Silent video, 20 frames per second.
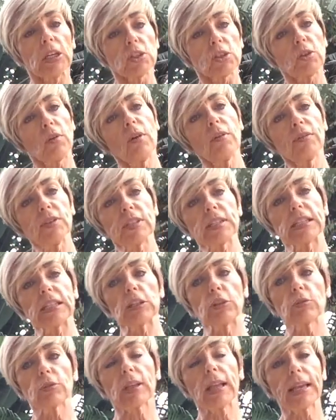So obviously
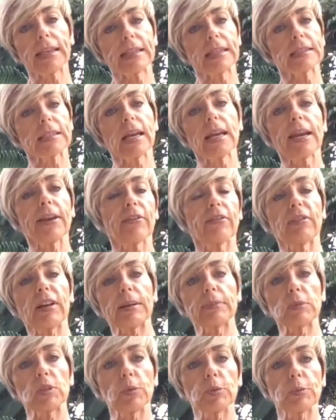you'd like the
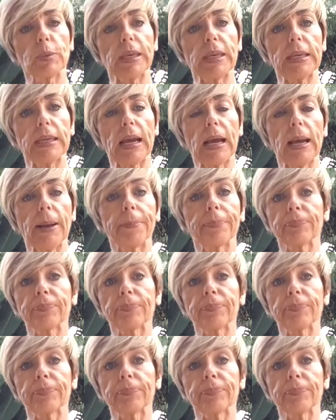diaphragm to be